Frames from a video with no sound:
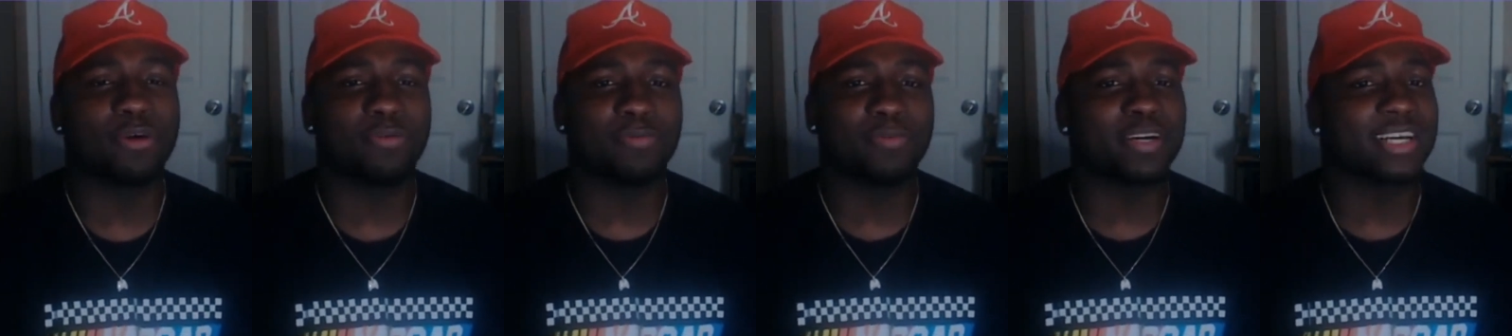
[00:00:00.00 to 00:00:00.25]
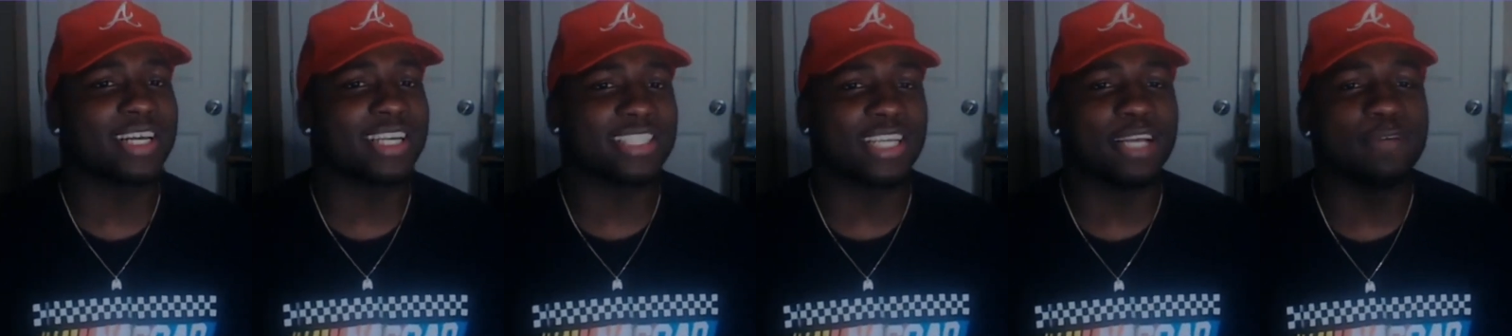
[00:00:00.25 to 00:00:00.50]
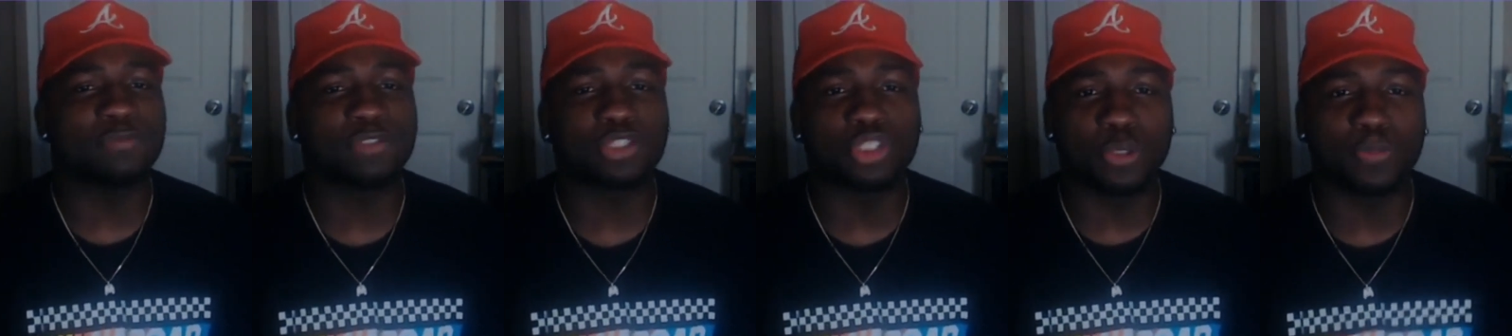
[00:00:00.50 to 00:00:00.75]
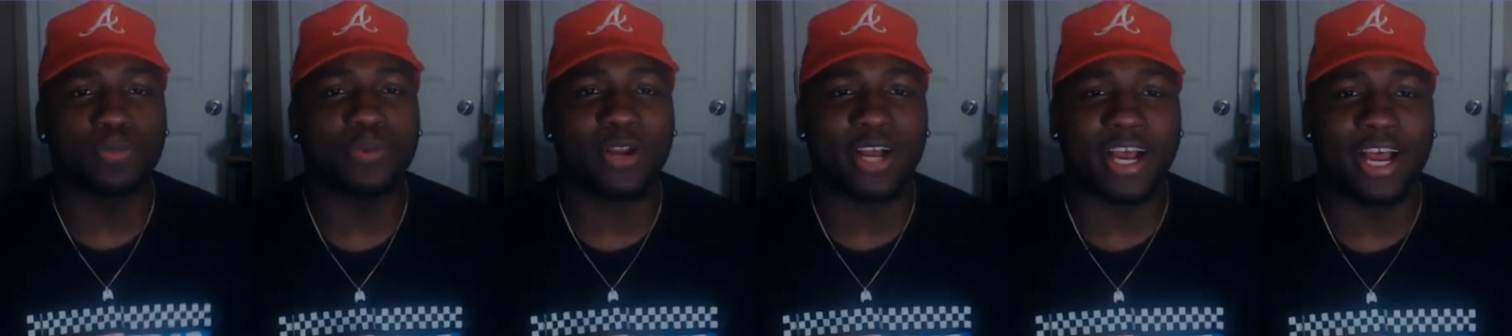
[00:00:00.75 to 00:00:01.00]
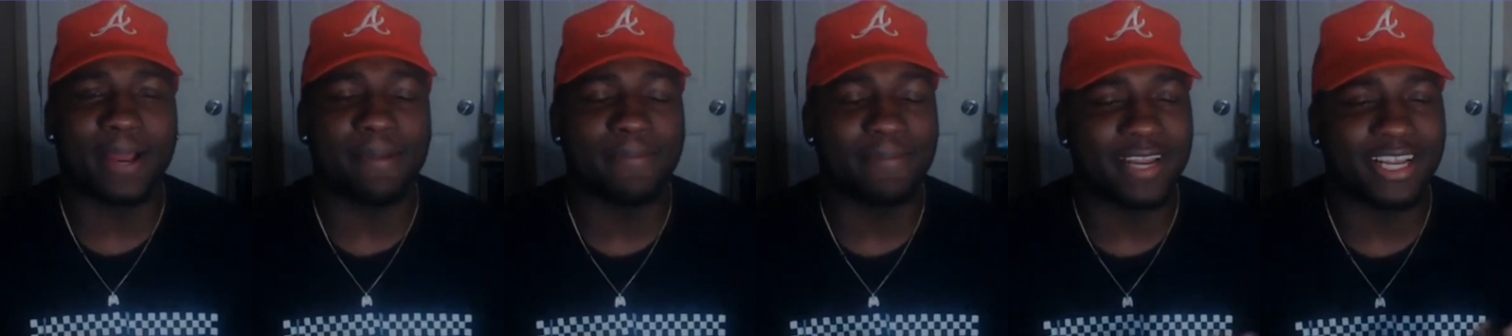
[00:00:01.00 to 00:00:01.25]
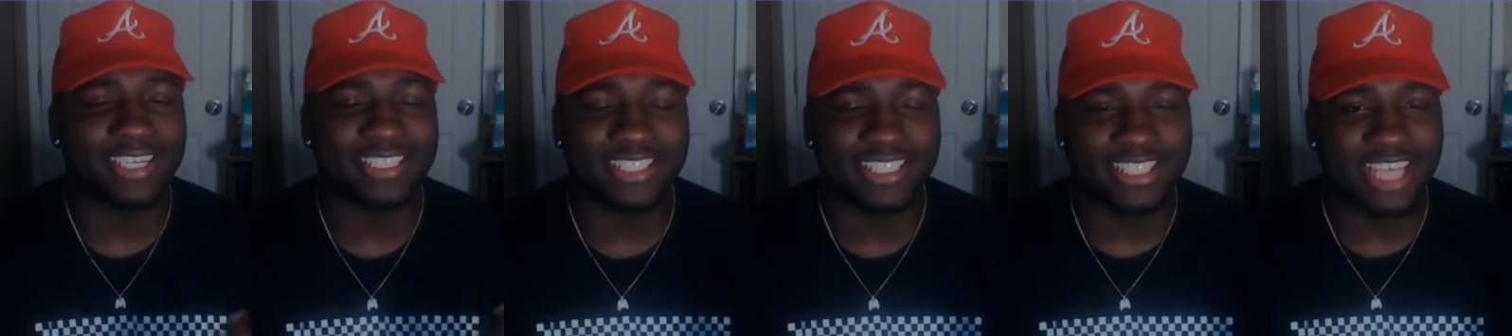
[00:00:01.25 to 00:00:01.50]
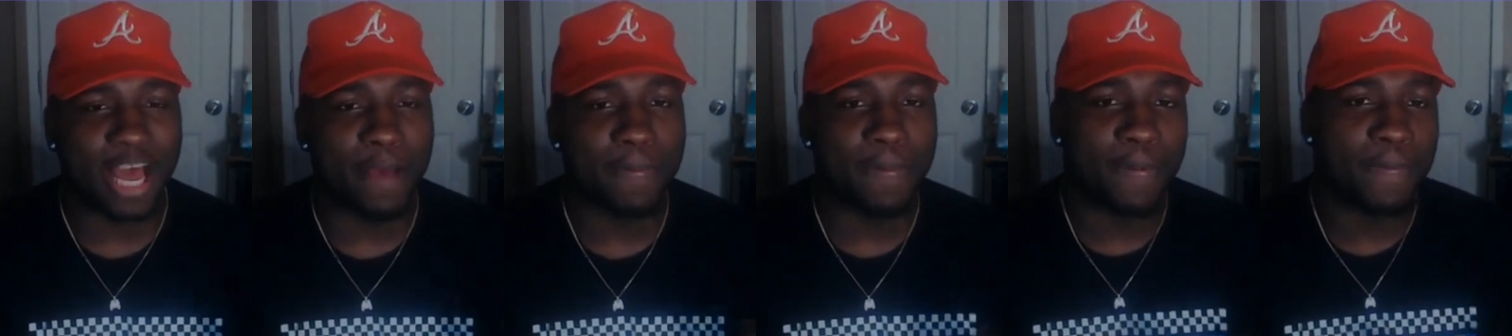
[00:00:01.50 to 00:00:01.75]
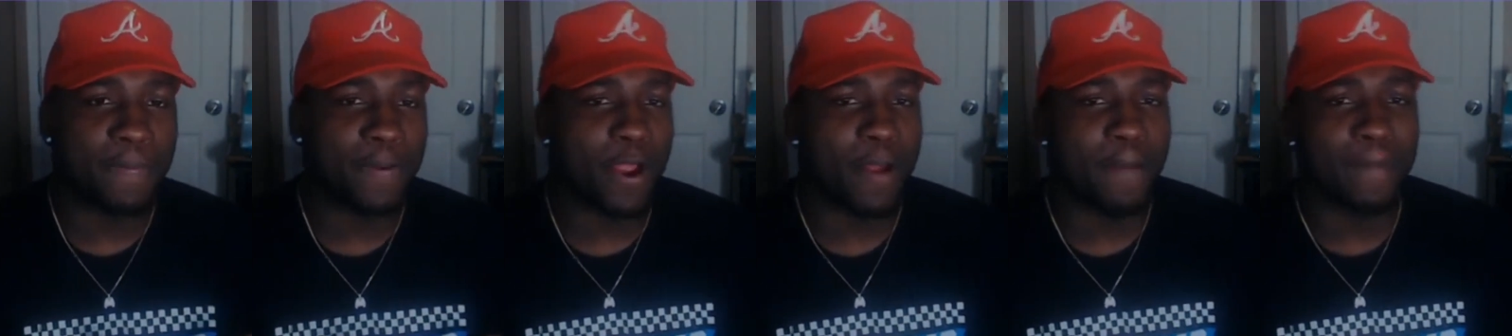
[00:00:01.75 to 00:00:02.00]
because I'm super hyped and I just got to
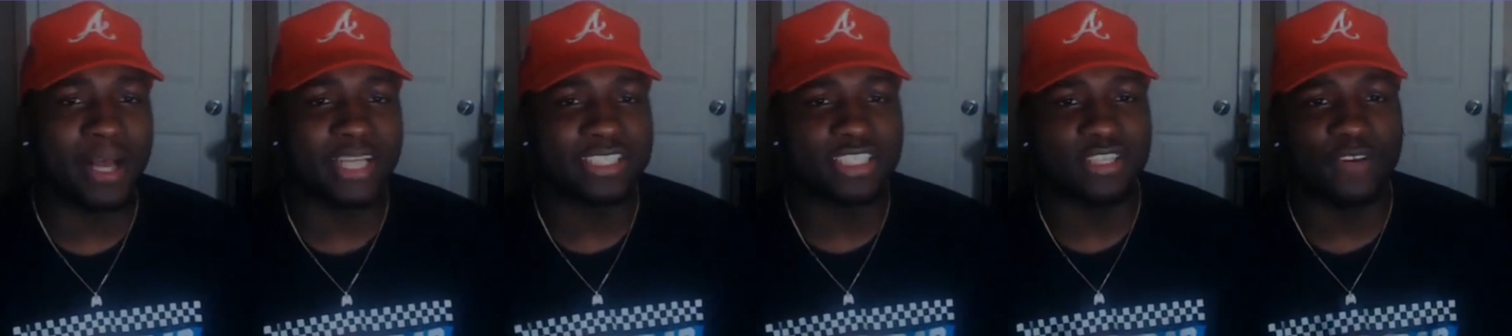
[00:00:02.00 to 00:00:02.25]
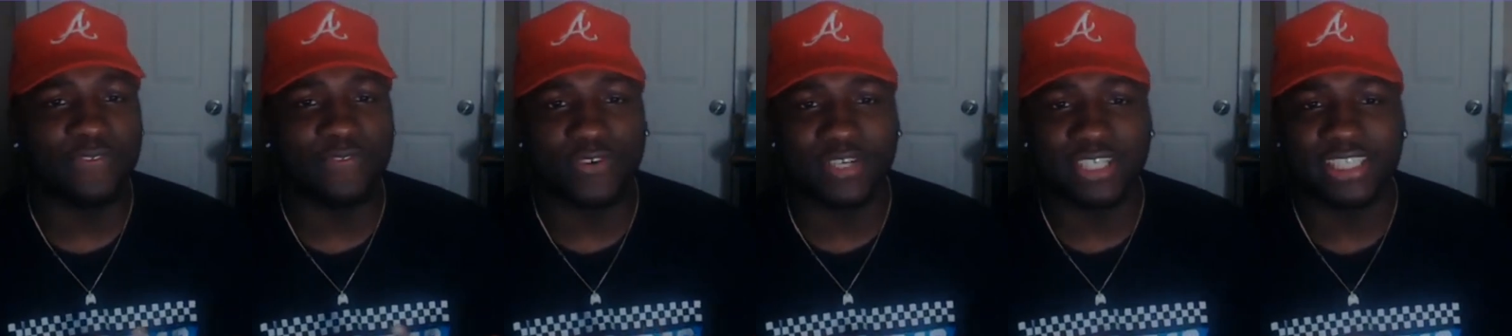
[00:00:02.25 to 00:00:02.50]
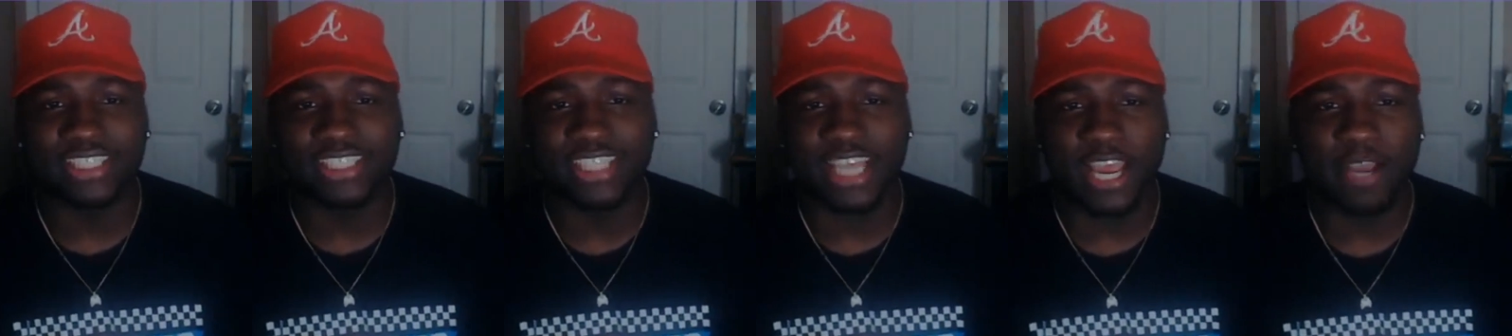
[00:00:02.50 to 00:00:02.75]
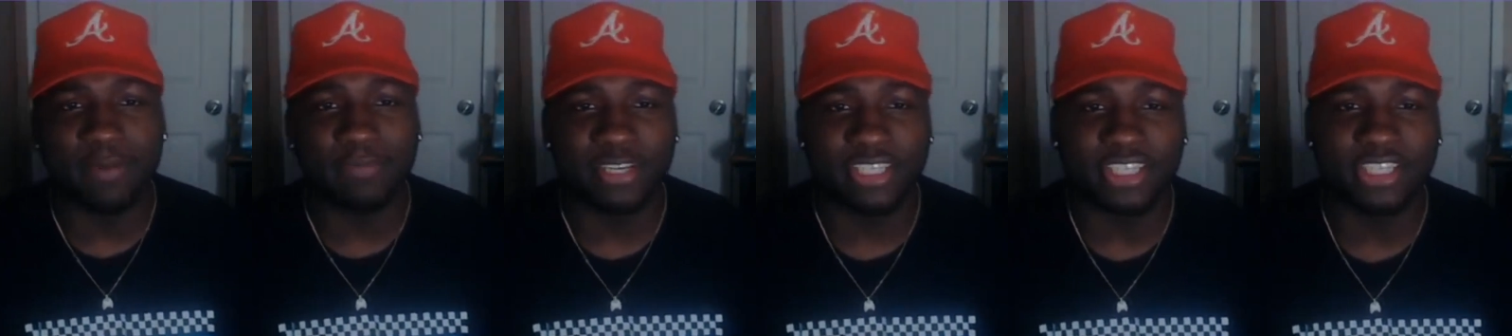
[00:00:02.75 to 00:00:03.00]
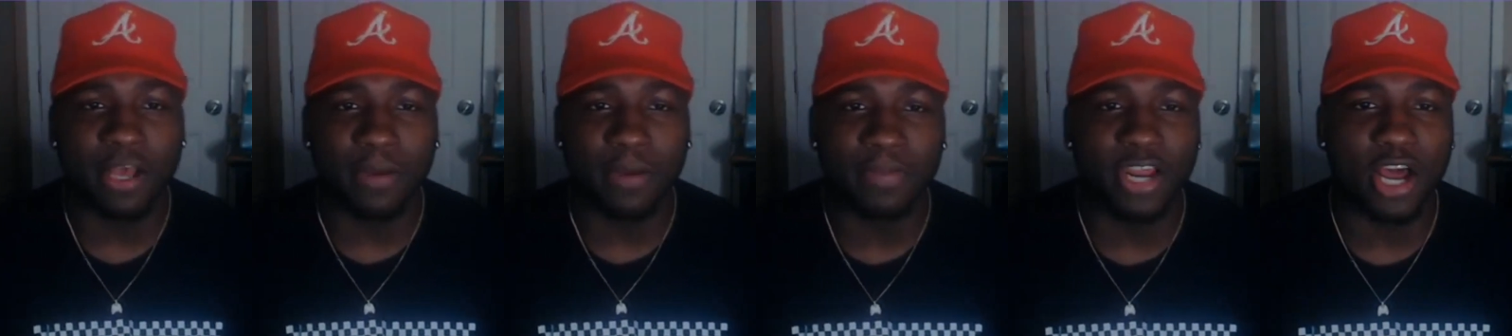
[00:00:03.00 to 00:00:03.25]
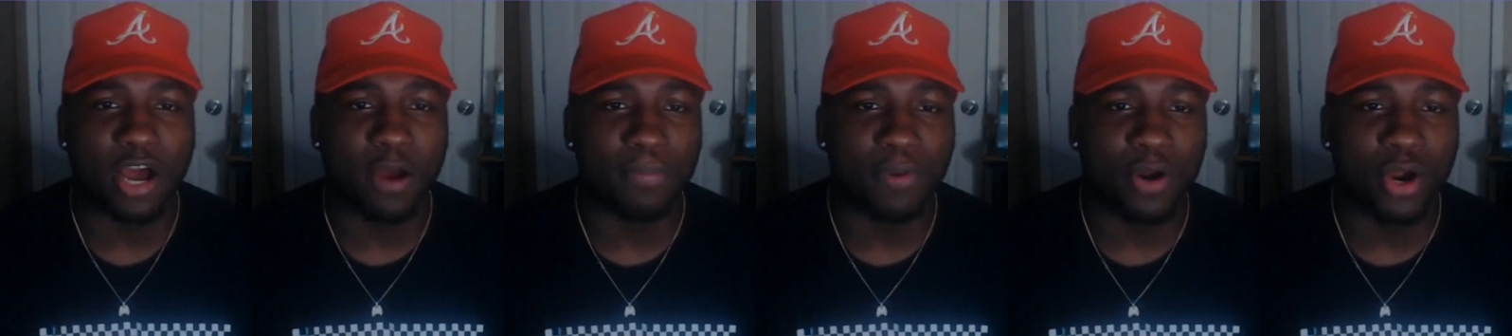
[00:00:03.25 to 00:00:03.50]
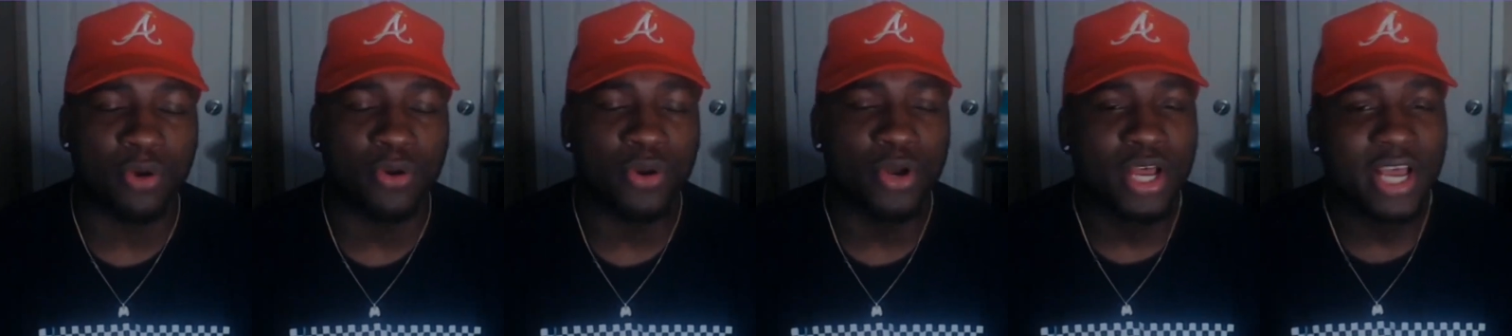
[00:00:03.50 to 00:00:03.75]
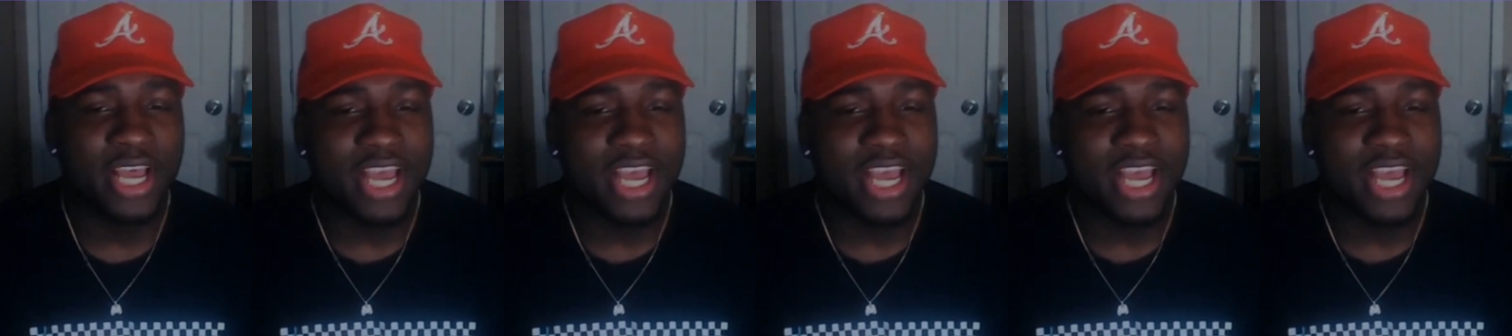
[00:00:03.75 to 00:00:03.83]
prepare myself for this game that's coming out, bro.